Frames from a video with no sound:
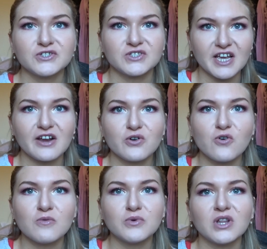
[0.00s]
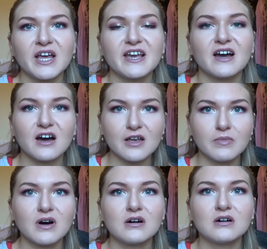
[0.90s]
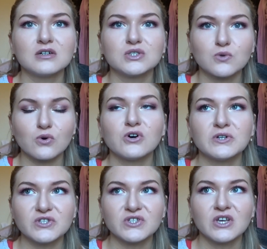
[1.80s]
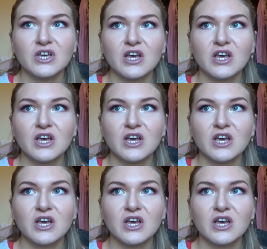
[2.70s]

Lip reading: just like a normal like high bar squat,